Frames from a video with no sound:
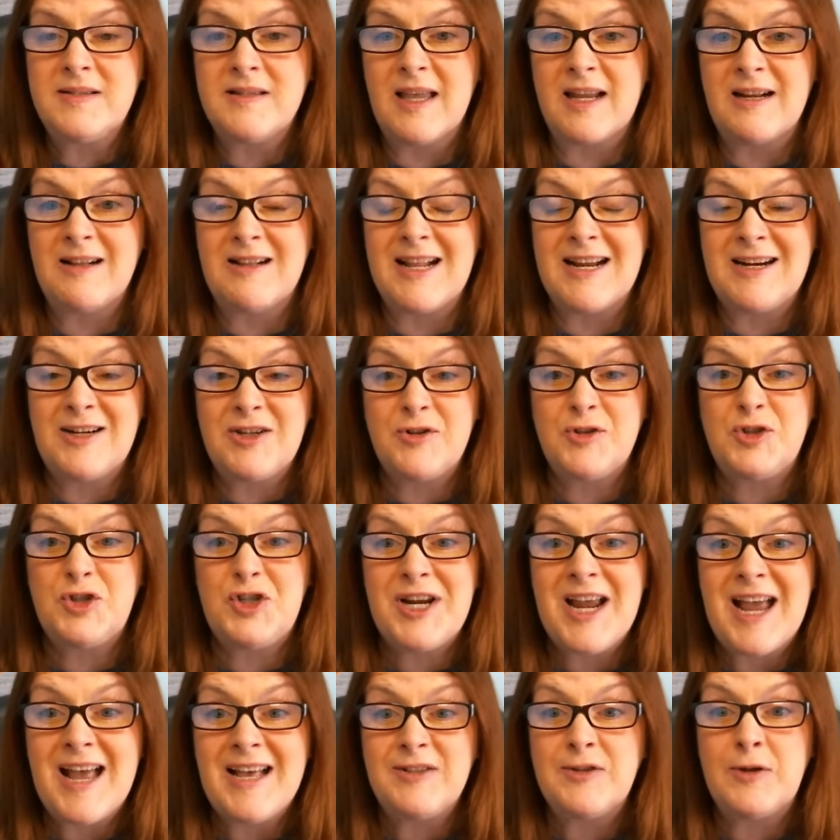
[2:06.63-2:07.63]
Like there,
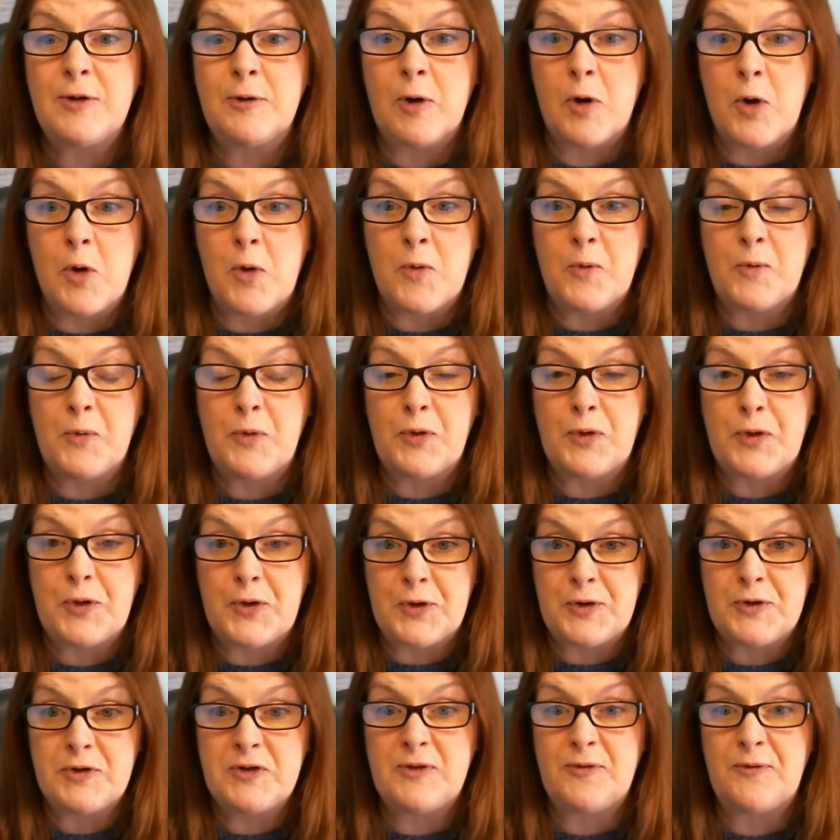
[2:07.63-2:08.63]
she has her own
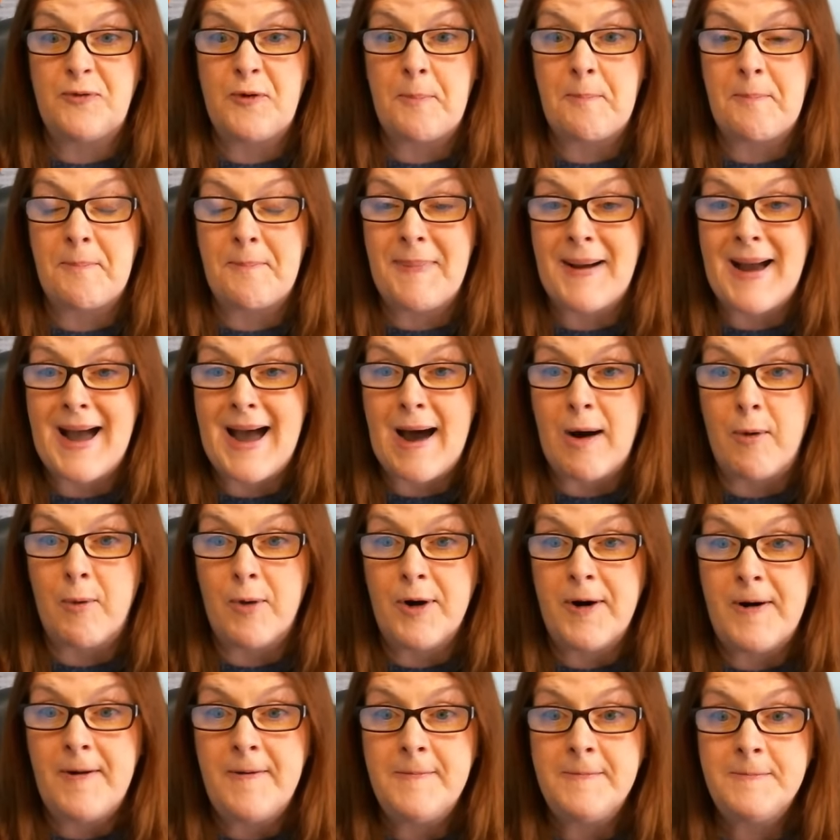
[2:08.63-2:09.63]
thirst for
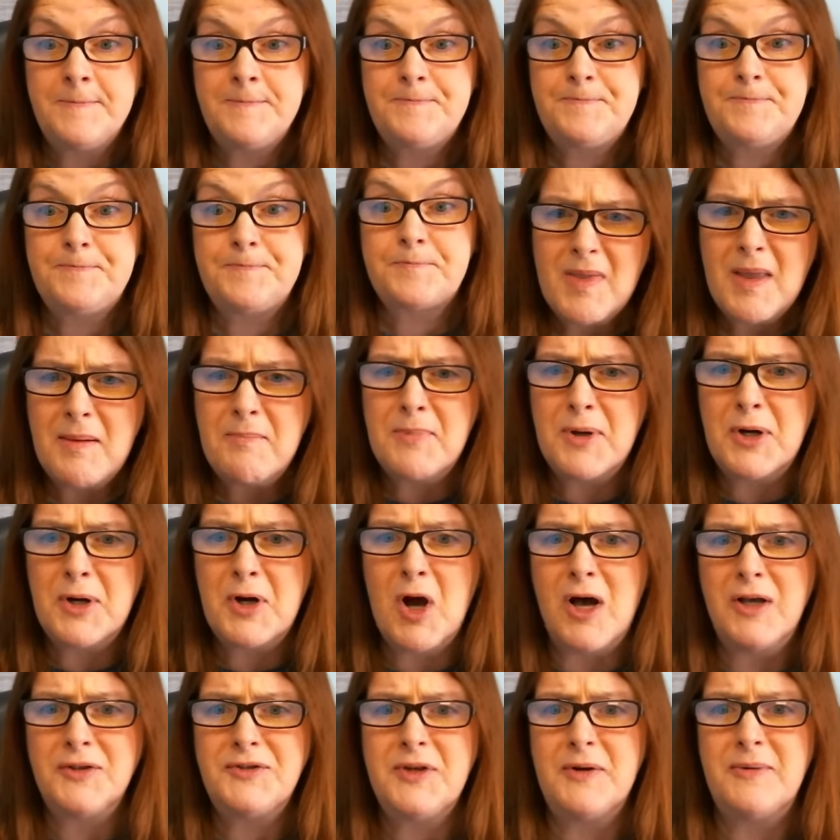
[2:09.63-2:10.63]
power, but
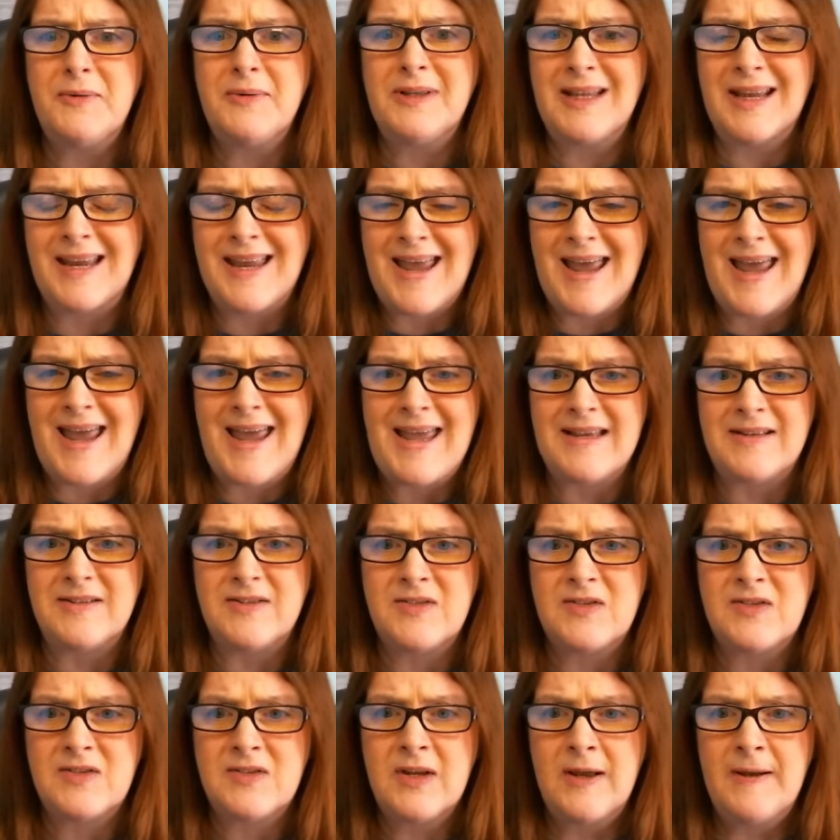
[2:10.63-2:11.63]
also in the
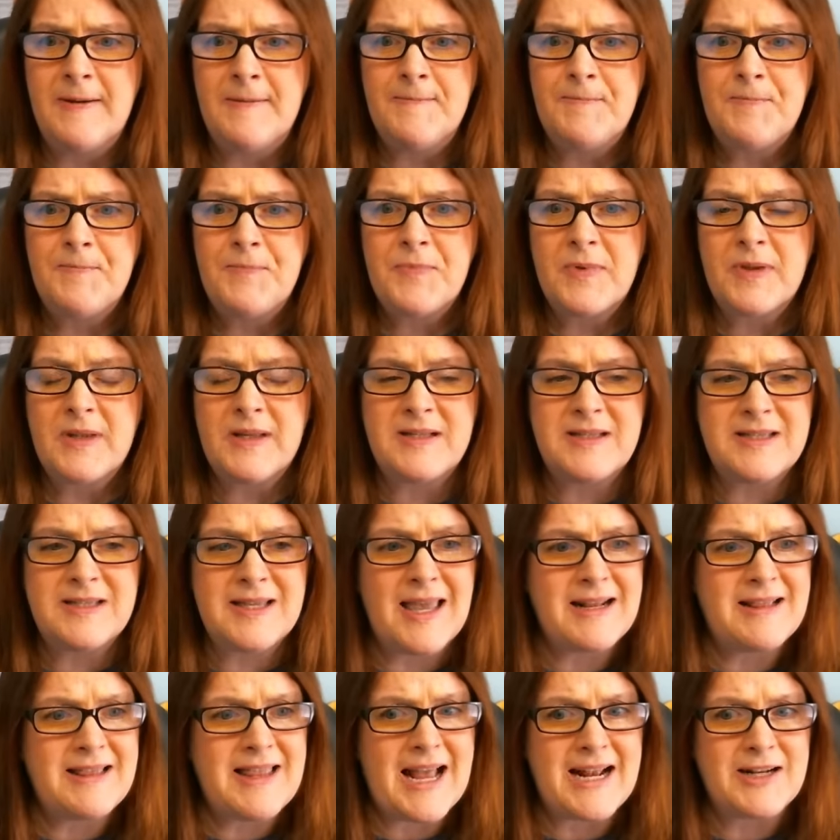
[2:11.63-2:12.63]
case, it's
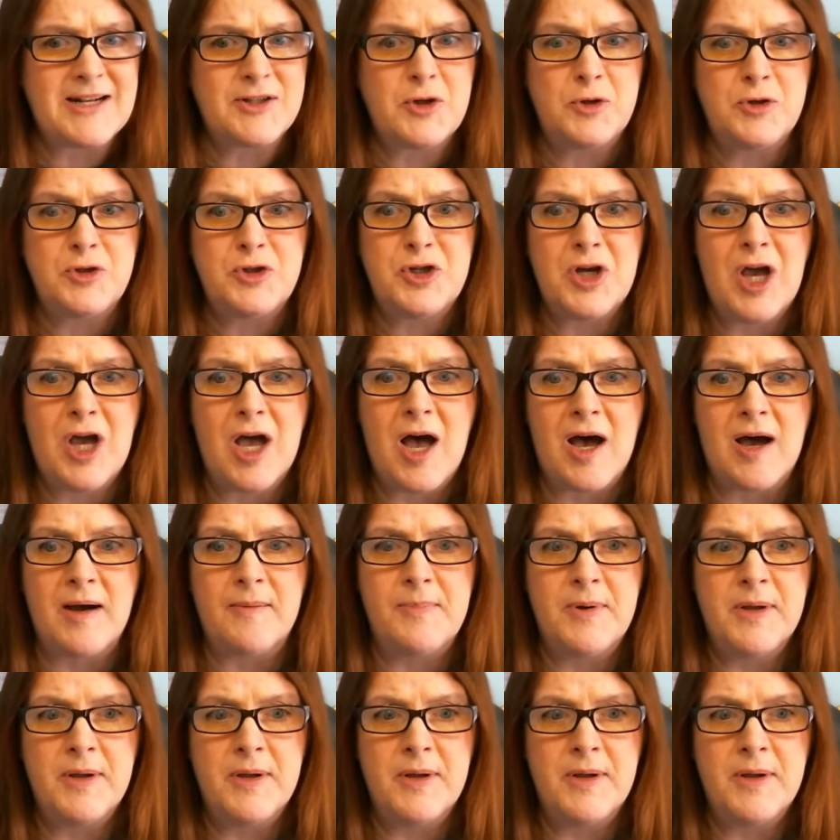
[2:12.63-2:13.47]
like that's her job.